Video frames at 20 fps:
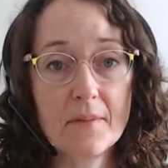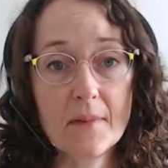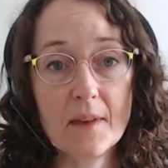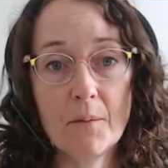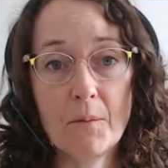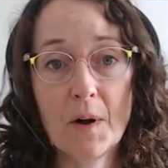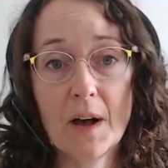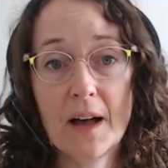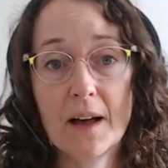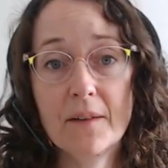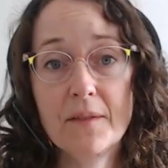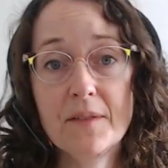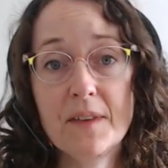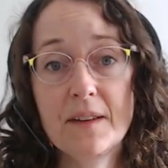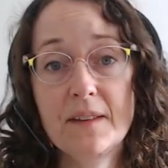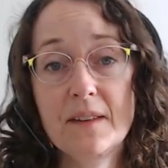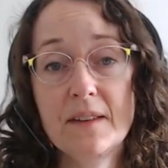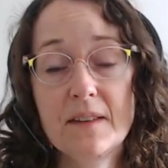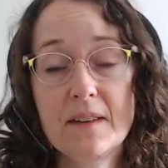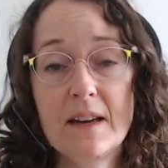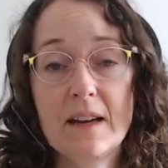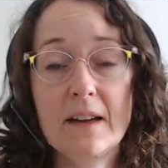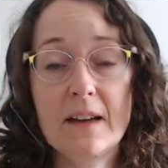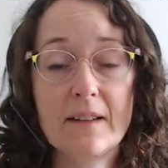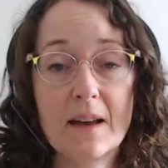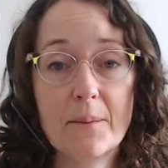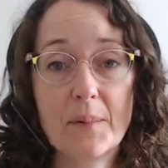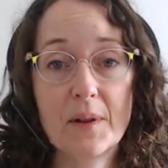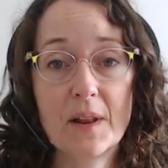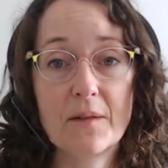Well, this is an
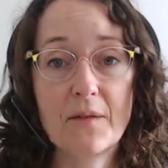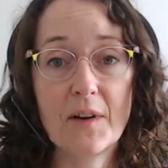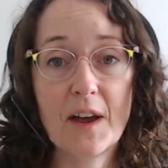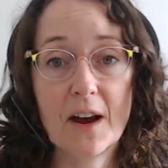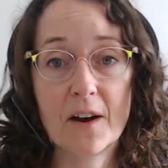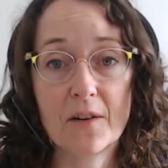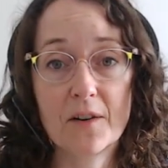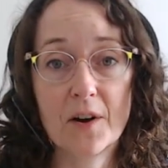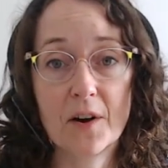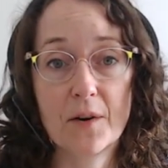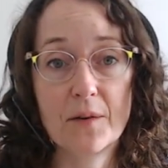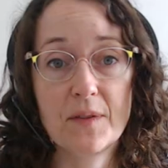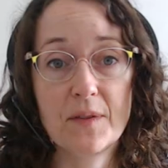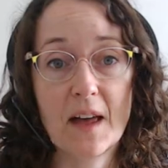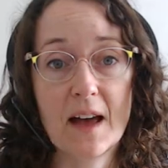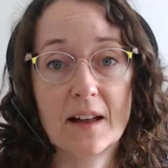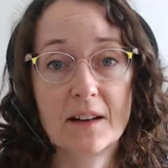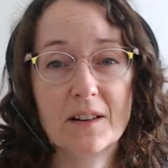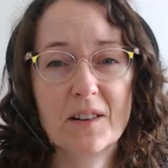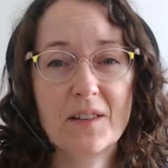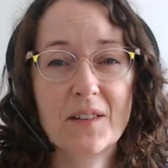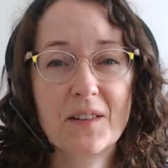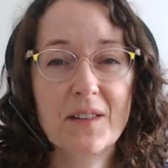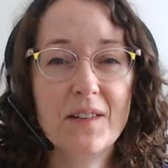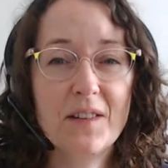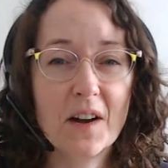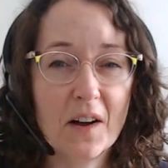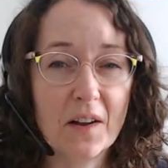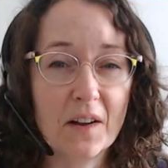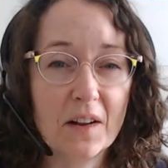example of a hair coat that looks
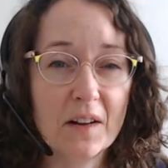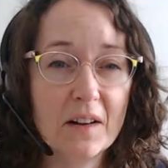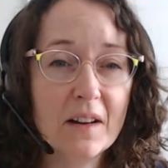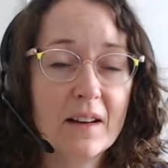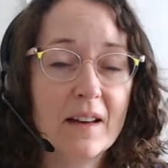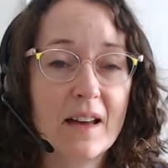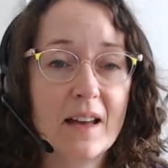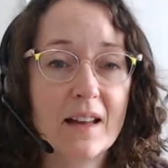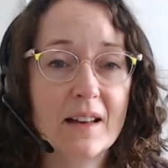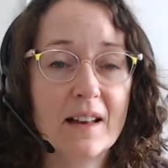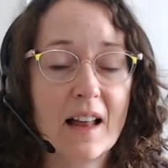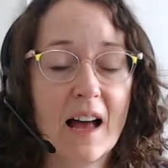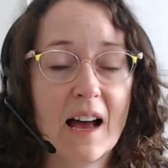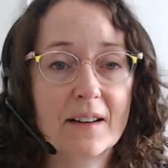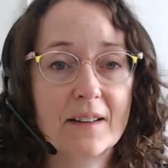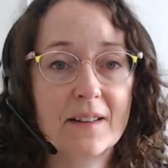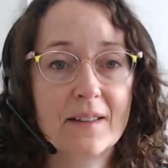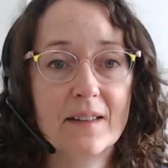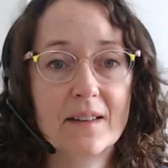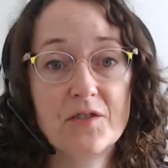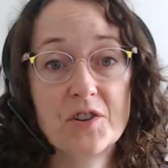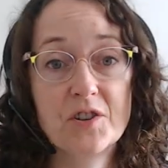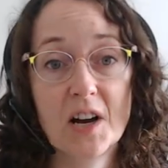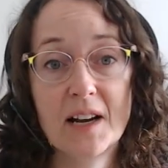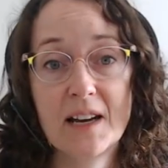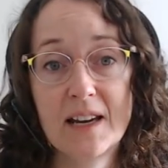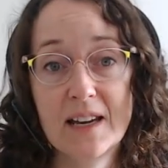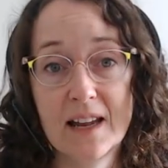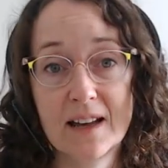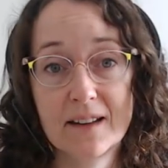dull and lacks
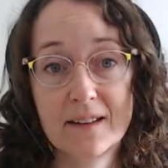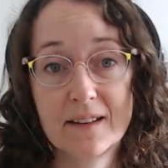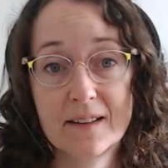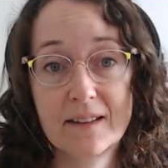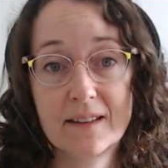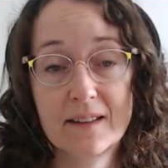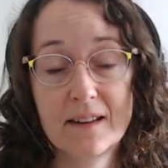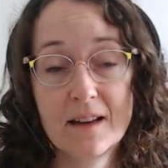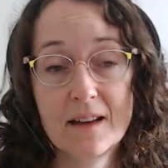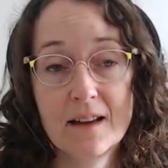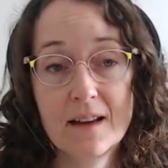shininess.